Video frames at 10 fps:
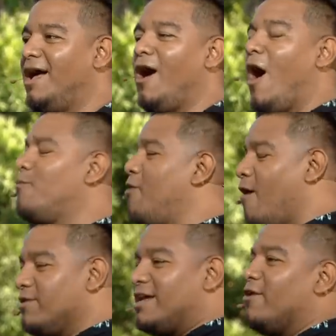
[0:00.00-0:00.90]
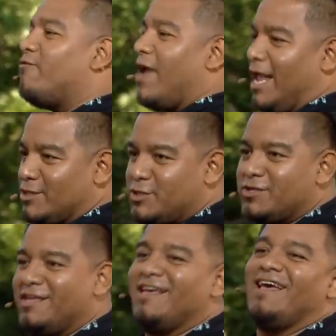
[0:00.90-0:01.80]
I'm probably going to faint.
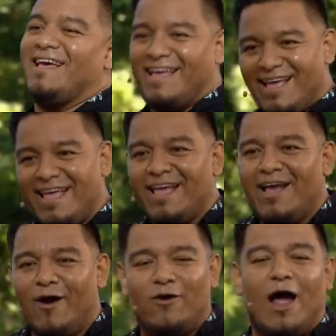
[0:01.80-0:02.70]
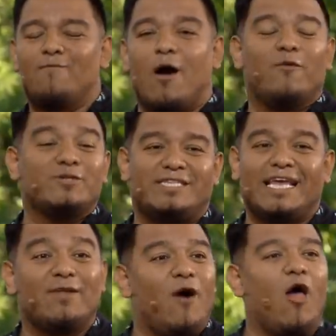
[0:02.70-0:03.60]
I was
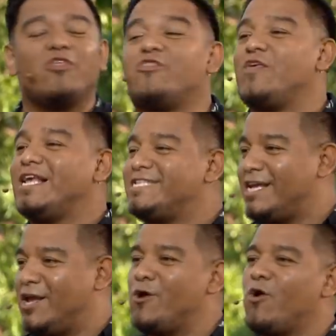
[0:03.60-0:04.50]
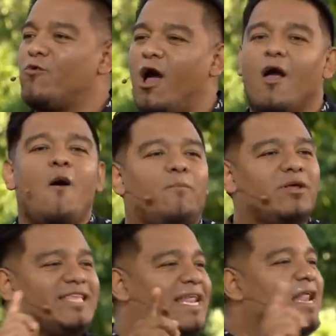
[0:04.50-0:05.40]
thinking of all the things that can go wrong.
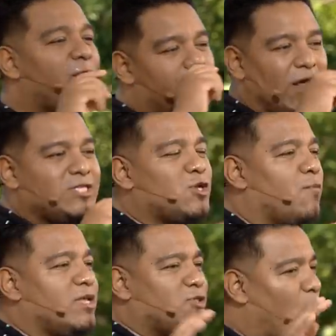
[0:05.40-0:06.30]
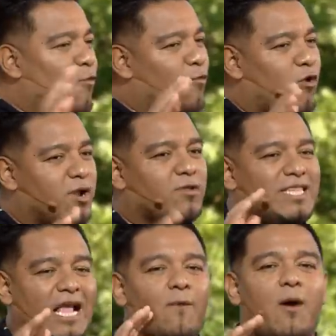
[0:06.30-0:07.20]
But then a friend told me, don't worry,
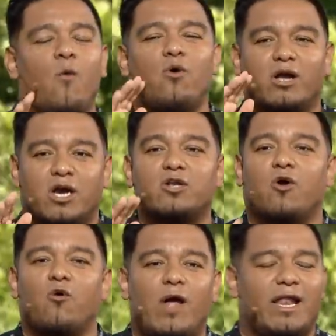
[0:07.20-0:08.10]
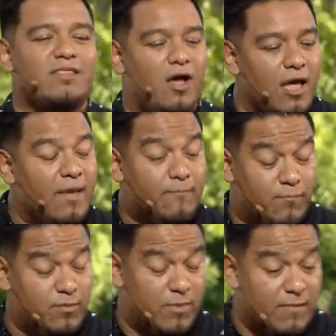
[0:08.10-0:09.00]
think about what could go right. And I thought,
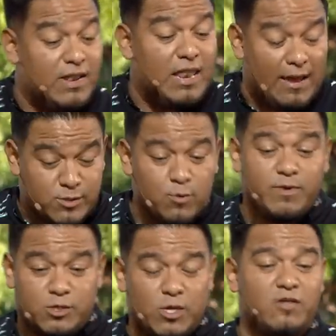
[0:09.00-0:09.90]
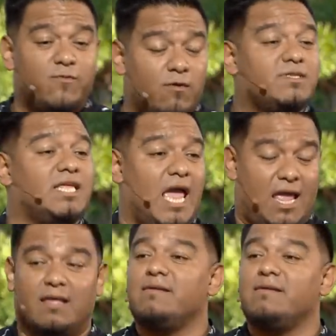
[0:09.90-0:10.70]
maybe lives will be transformed today.